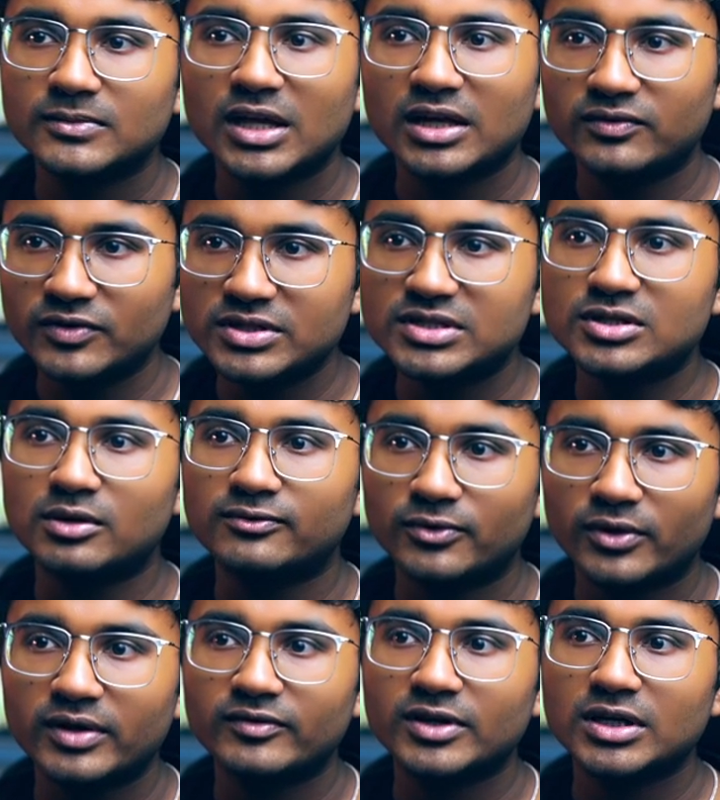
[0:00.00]
it will stop
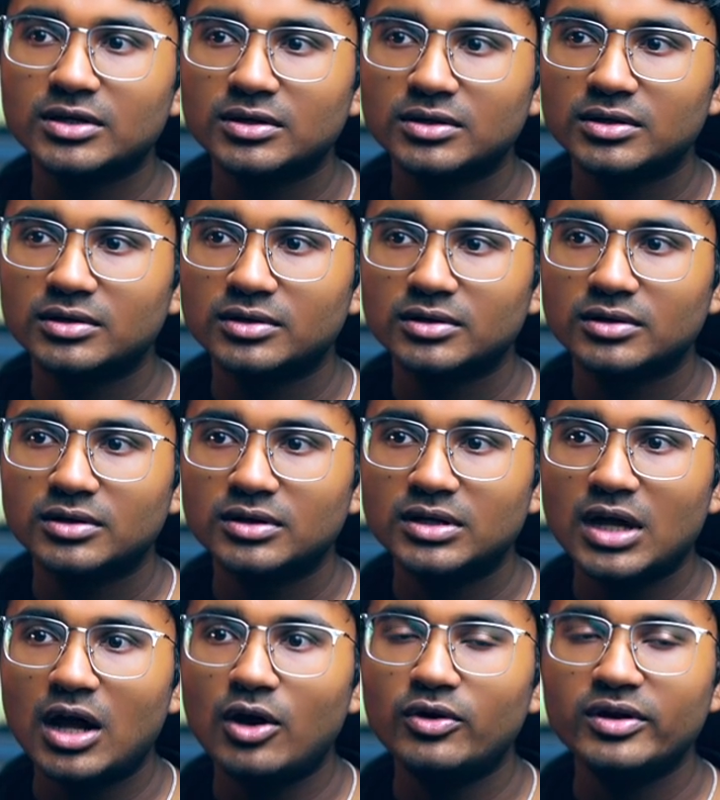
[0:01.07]
forever.
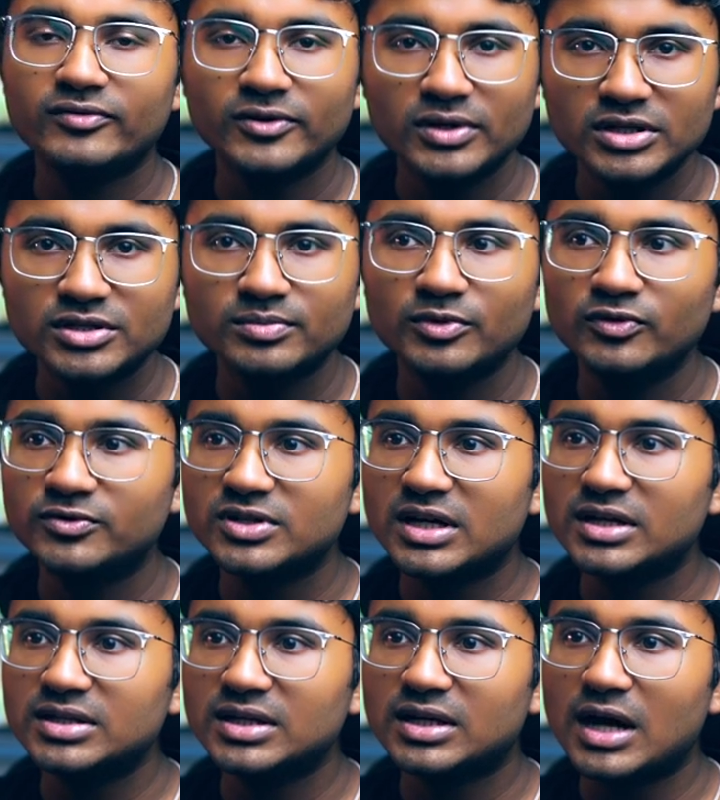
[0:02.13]
Now, if you need to move to
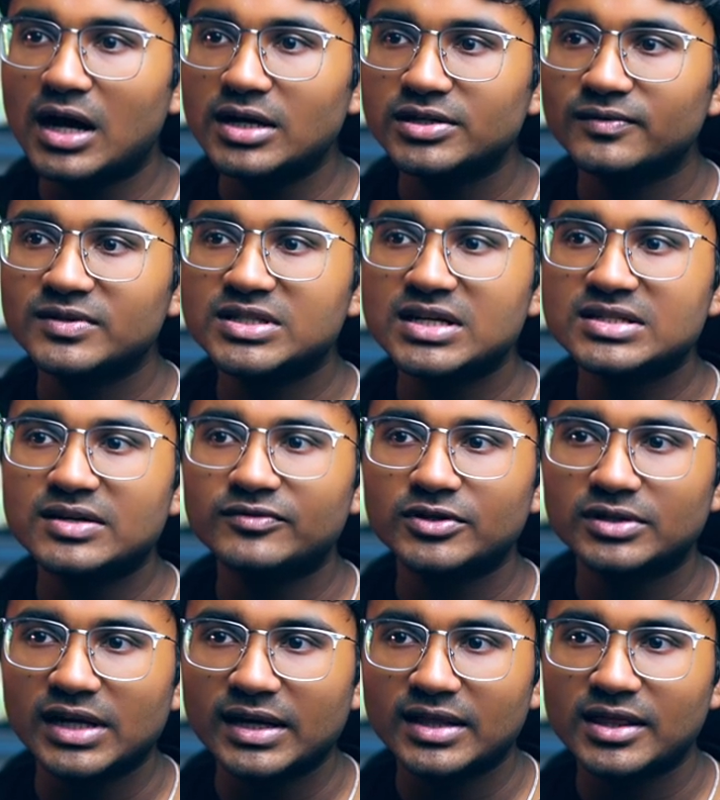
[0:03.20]
another card, you will just have to
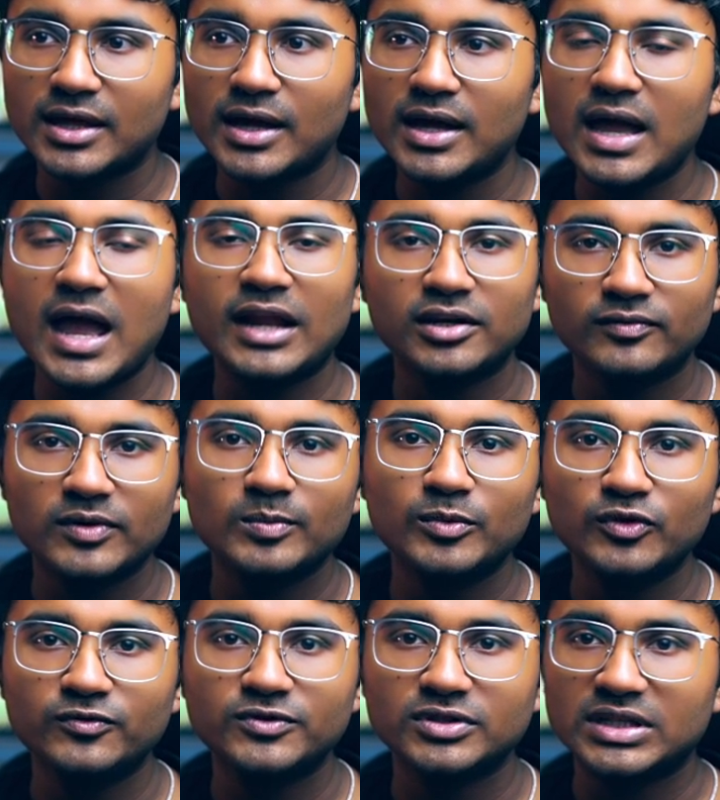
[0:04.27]
click there and it will
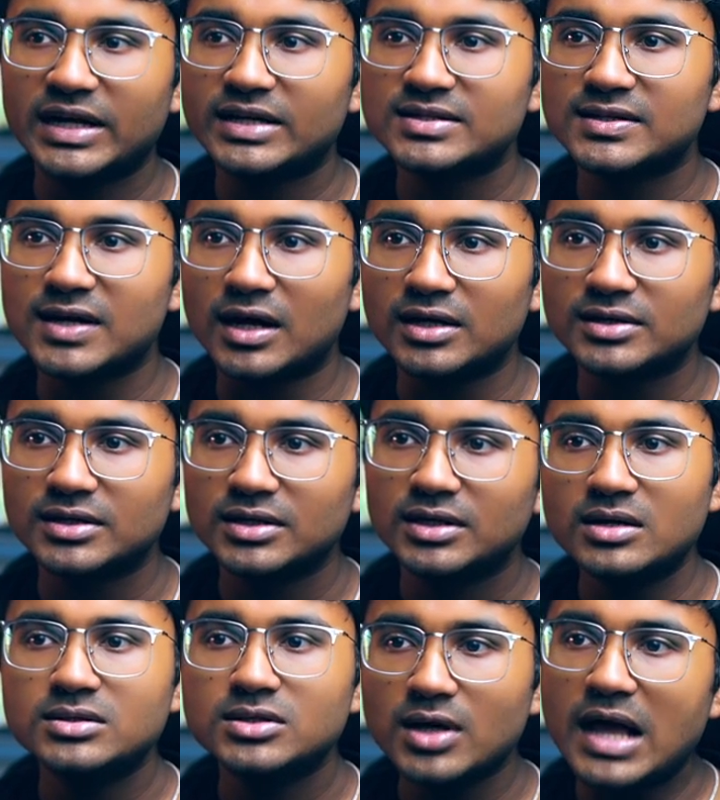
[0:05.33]
move to the next card.
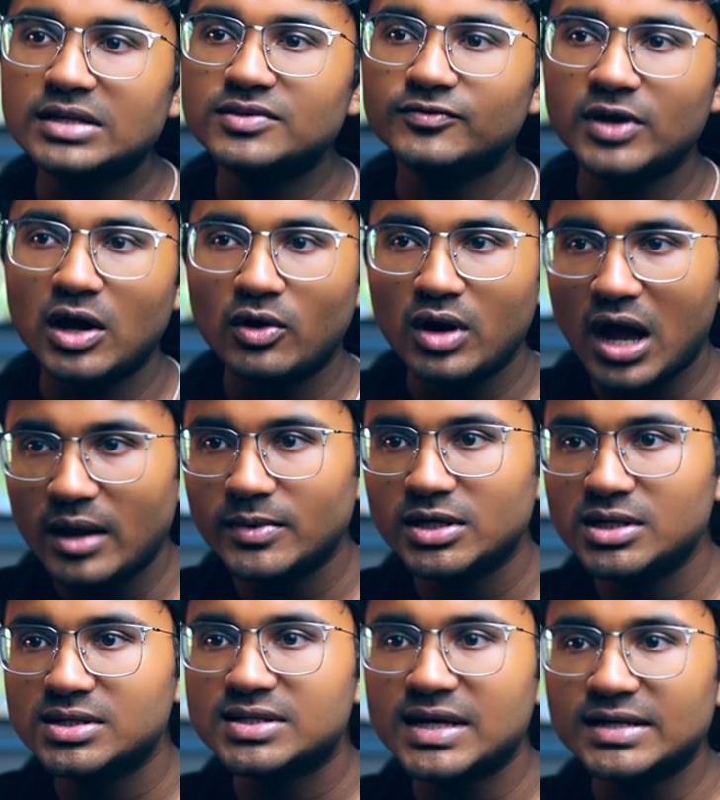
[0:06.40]
So as of now, I'm in
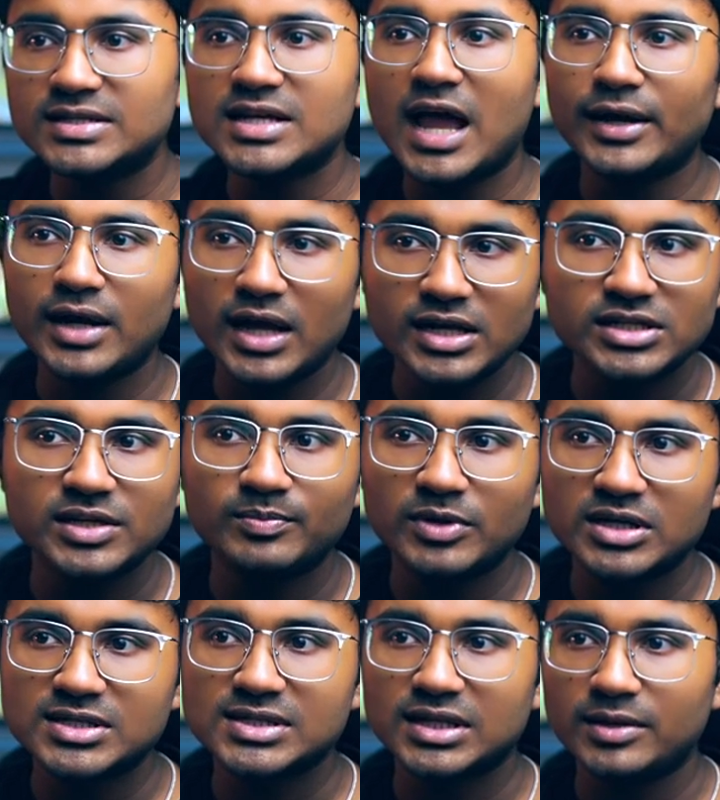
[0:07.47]
the set and eighty
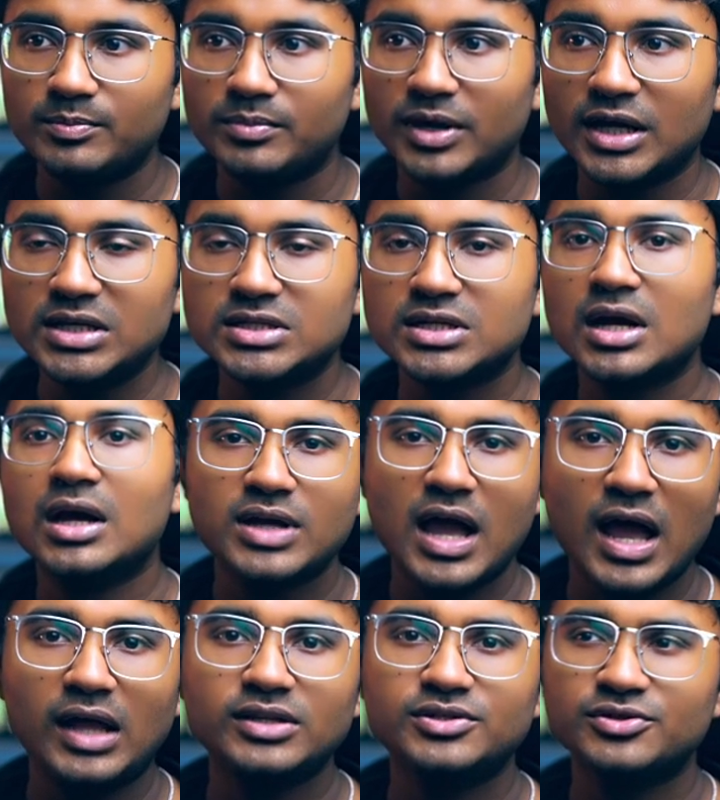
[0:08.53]
plus theme page,
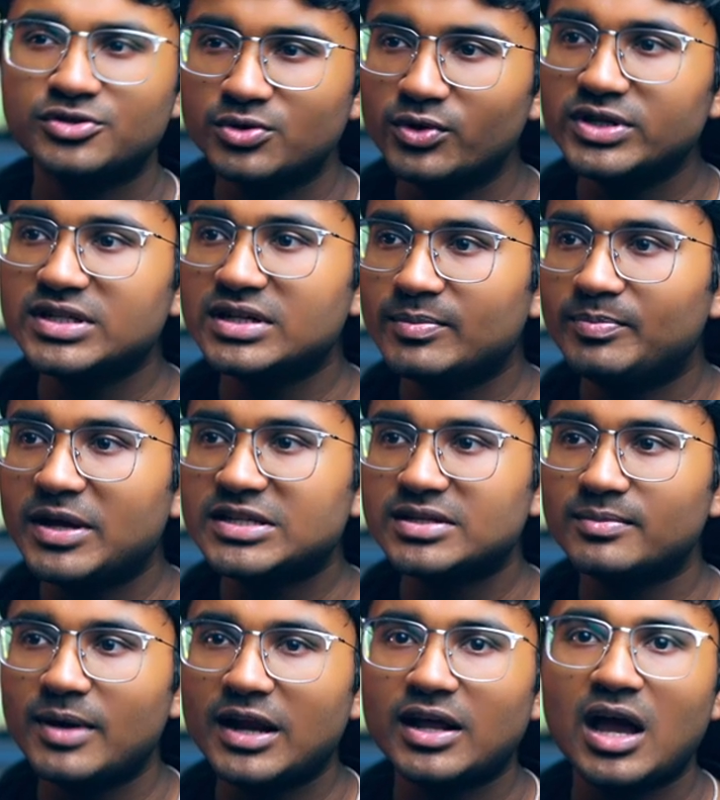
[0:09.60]
and to show it in a better
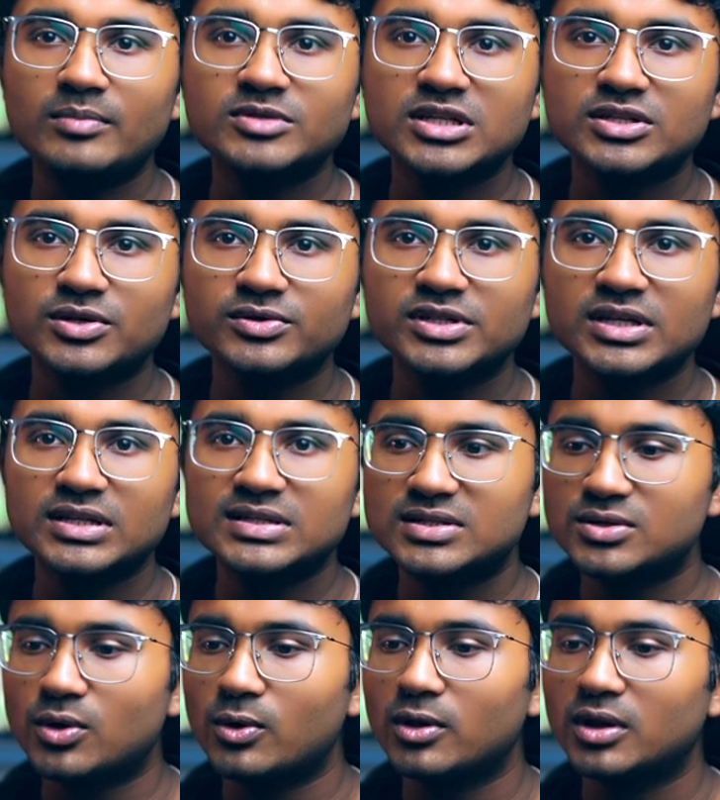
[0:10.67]
manner, I'm just going to
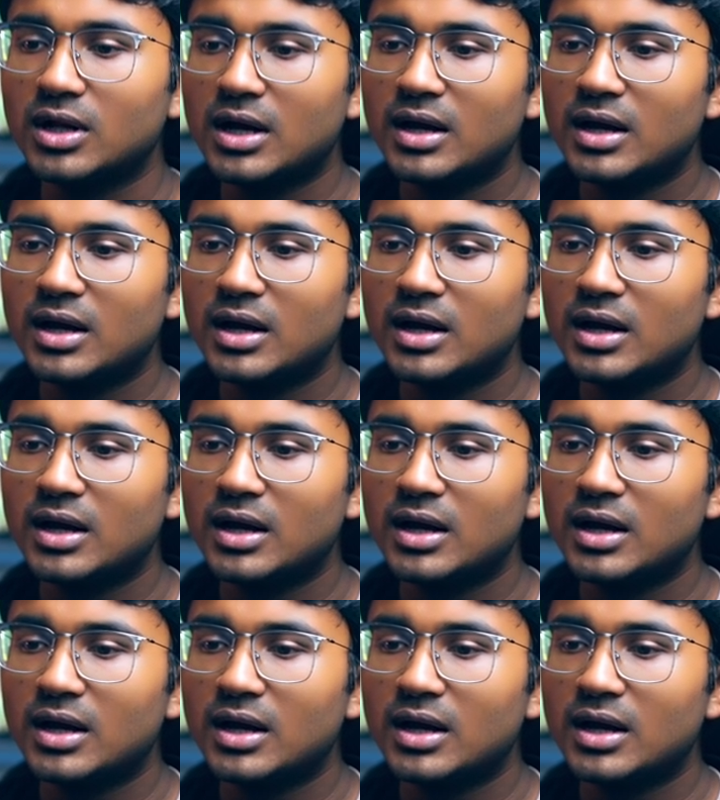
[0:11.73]
install